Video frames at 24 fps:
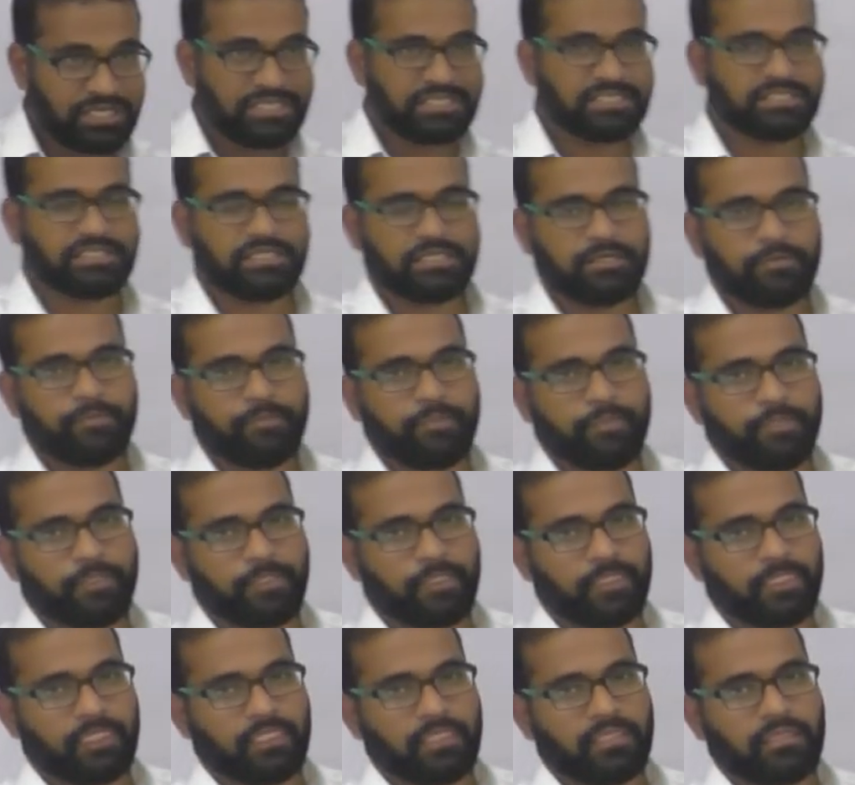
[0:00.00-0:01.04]
his
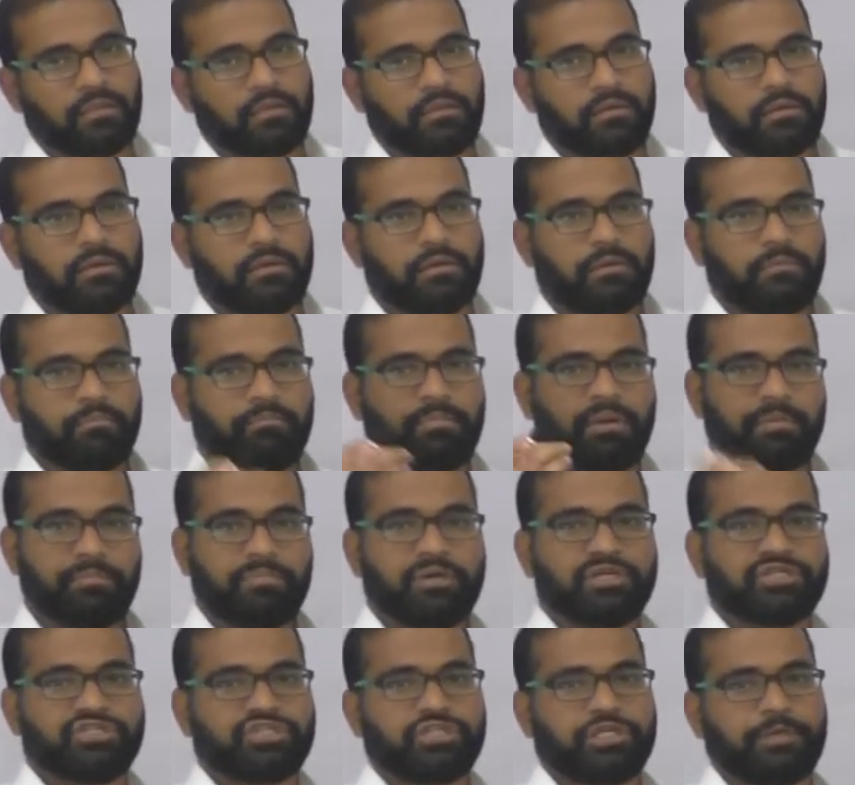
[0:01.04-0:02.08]

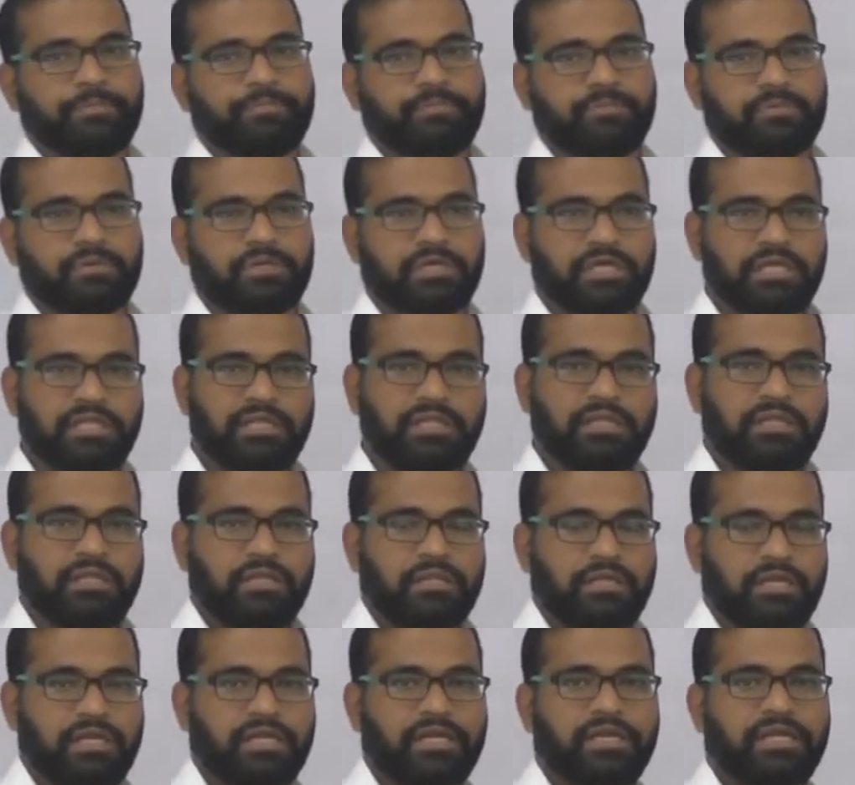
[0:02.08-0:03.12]
membership
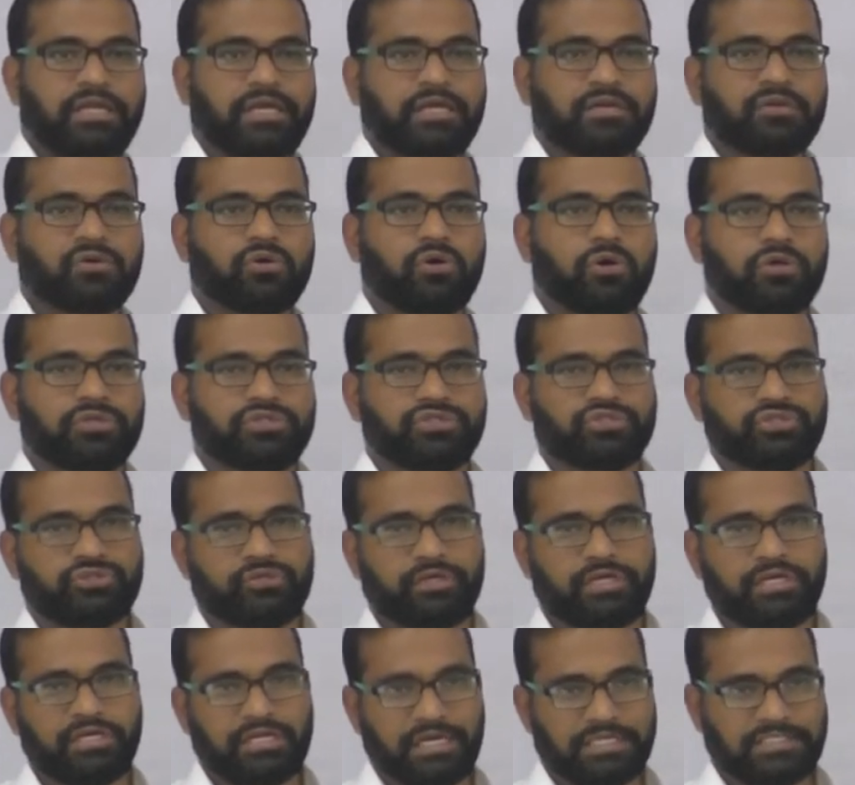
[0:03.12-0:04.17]
in Indian
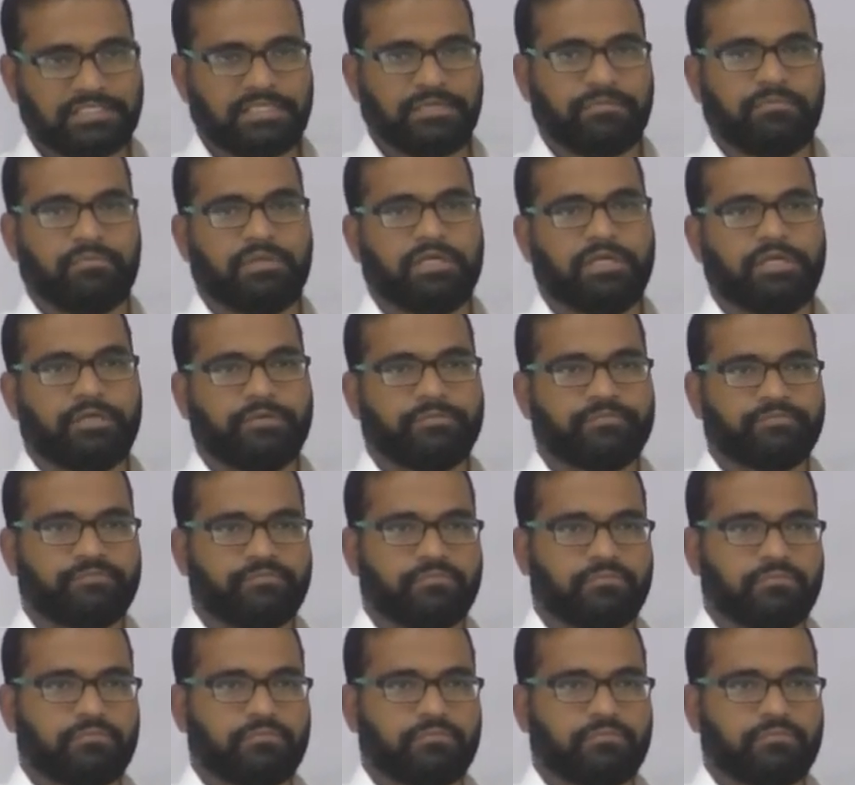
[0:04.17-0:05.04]
Constituent Assembly.